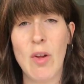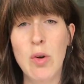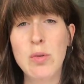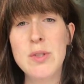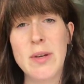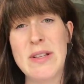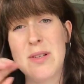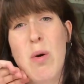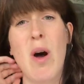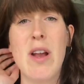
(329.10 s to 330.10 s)
Also, it's
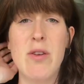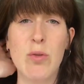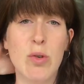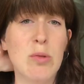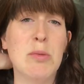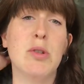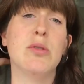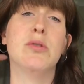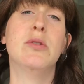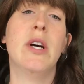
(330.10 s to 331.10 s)
quite
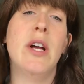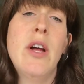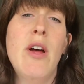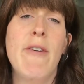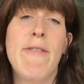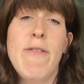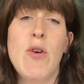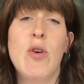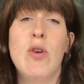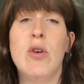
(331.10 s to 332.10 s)
normal
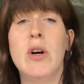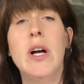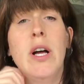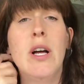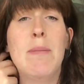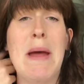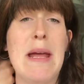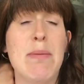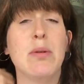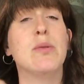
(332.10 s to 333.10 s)
for
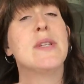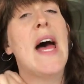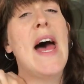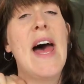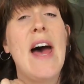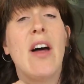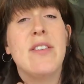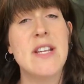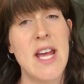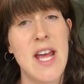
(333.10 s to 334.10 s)
people's hair
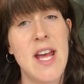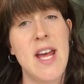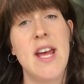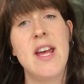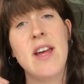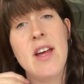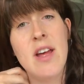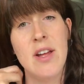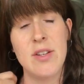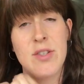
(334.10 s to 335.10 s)
under here
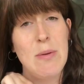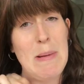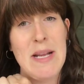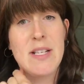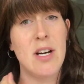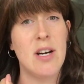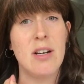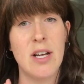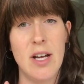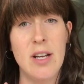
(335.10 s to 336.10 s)
to be
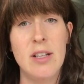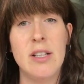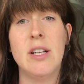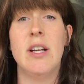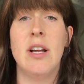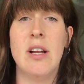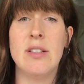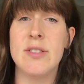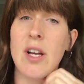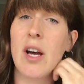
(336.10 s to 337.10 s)
darker,
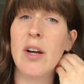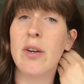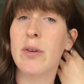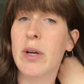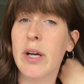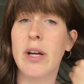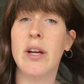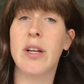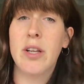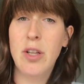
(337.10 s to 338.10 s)
so
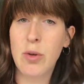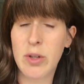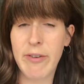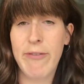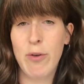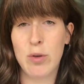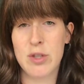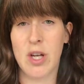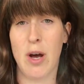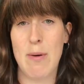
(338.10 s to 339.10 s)
you can afford
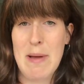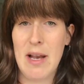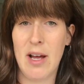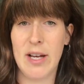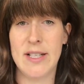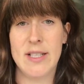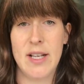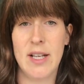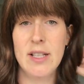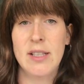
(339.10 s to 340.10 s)
to go a bit
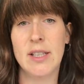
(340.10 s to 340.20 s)
lighter